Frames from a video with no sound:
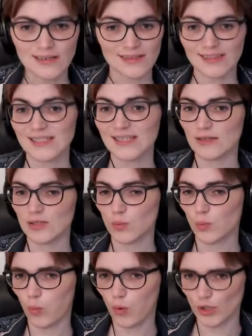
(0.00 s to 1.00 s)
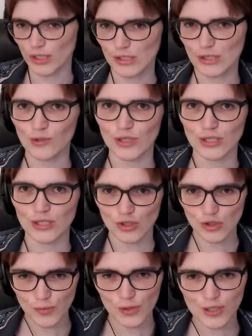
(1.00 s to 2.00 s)
This is what is known as a
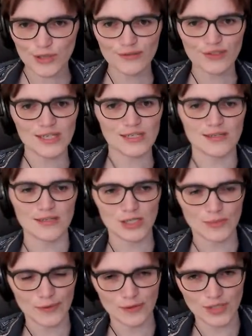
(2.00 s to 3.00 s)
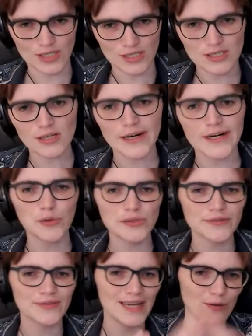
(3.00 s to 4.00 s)
supernova. It is an exploding star. All
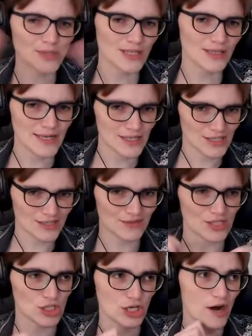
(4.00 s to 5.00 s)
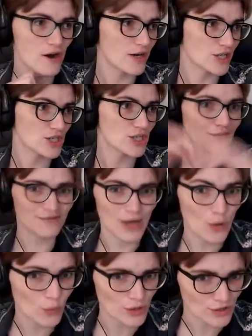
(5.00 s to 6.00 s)
of the outer layers of the star are shoved
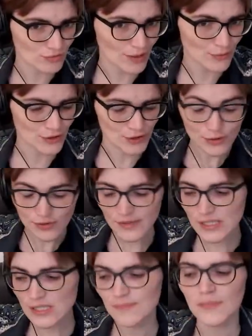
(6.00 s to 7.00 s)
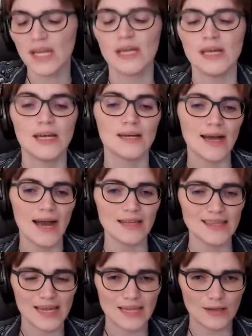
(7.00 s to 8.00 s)
outwards throughout the universe.
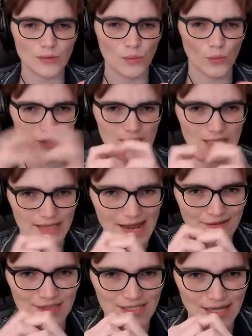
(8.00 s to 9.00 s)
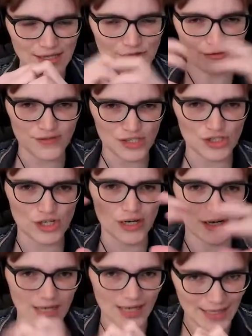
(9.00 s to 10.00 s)
And then what is left, the center of the
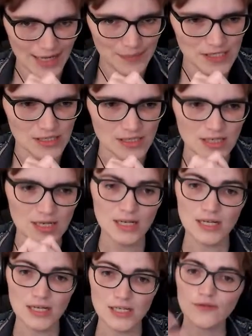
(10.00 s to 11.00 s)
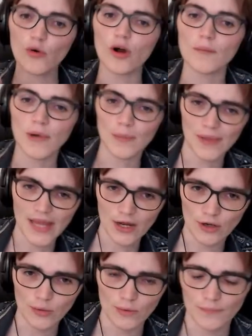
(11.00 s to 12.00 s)
star, collapses to form a black
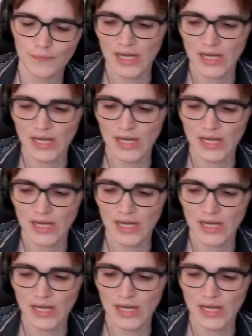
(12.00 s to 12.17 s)
hole.